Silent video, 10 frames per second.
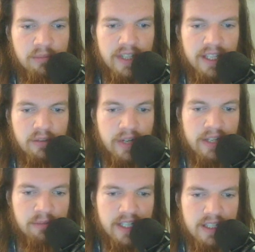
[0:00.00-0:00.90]

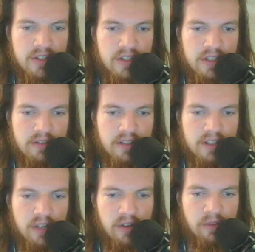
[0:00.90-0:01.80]
red bricks,
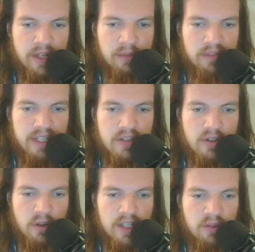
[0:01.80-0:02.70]
Tatarian red bricks,
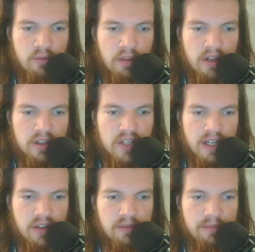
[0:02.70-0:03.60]
turned into blocks
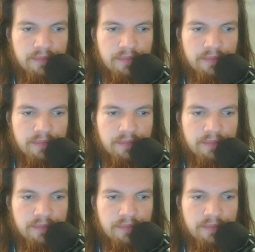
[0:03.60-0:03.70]
here